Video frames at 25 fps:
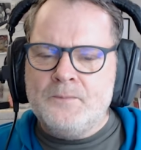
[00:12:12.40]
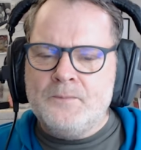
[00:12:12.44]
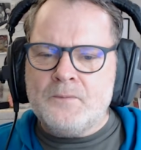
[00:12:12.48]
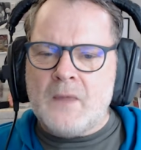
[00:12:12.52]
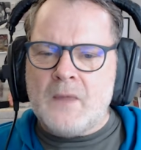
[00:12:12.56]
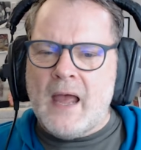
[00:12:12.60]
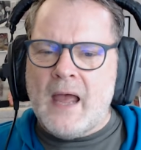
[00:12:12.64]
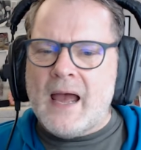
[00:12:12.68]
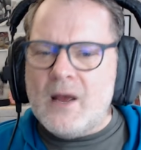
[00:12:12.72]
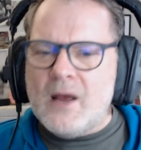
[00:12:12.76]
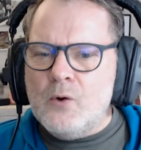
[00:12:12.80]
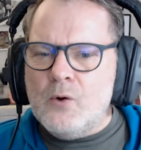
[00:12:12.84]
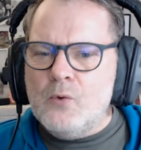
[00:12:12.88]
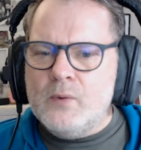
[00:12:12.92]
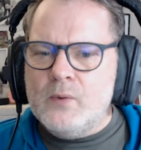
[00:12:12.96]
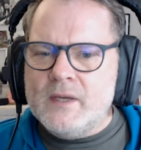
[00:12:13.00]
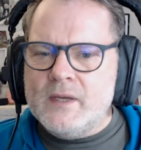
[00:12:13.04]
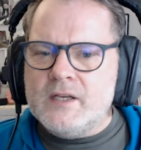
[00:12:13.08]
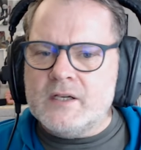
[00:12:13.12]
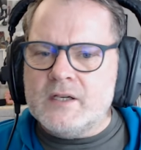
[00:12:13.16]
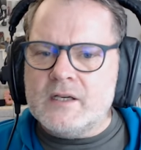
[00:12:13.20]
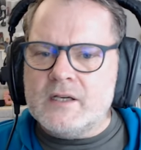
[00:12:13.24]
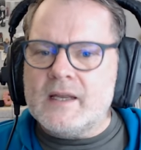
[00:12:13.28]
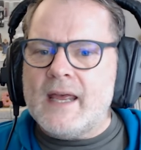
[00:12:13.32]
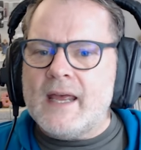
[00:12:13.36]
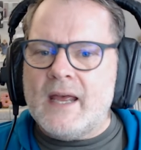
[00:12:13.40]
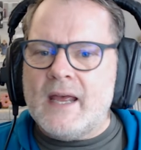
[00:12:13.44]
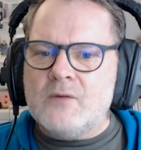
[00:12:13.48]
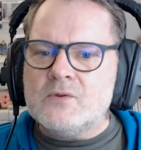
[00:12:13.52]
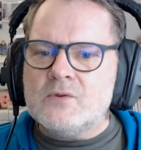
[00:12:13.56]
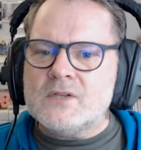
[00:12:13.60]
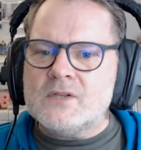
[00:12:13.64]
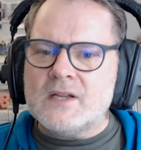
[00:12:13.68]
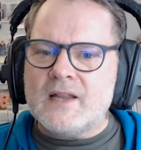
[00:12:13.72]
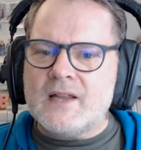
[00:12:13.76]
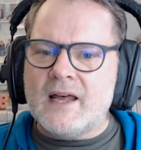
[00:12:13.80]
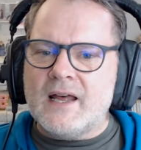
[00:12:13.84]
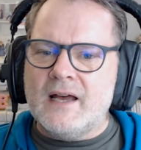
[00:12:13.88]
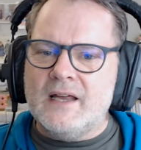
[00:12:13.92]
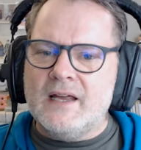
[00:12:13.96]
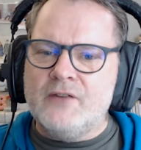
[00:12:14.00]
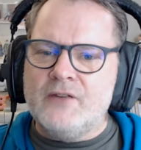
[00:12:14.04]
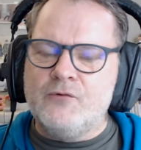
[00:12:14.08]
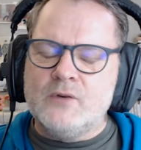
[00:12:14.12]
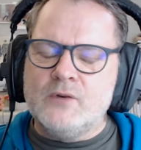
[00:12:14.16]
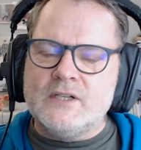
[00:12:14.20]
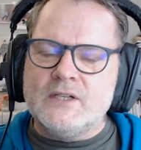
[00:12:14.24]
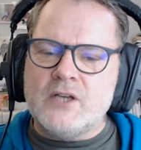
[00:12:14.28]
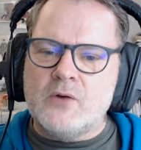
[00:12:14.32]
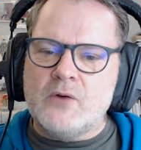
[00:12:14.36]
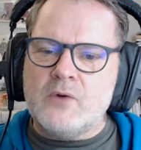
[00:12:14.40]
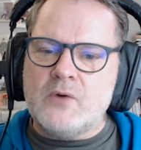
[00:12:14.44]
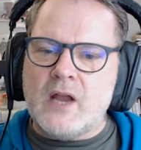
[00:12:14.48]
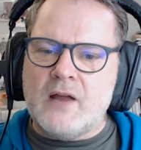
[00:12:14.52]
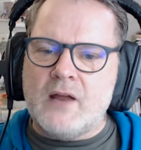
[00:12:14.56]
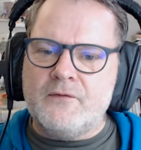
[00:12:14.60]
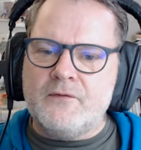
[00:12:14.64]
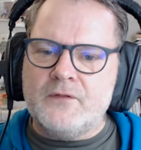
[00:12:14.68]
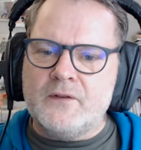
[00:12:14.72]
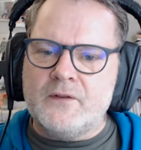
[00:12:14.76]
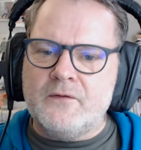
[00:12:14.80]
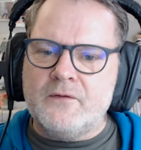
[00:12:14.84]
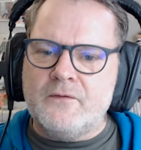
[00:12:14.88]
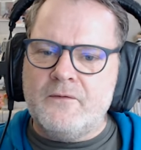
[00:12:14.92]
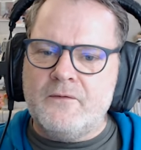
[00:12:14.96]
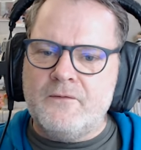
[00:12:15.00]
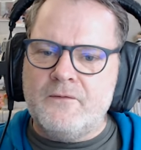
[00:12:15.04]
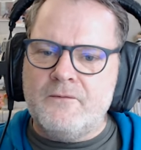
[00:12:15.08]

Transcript: how are we going to counter that if we don't have the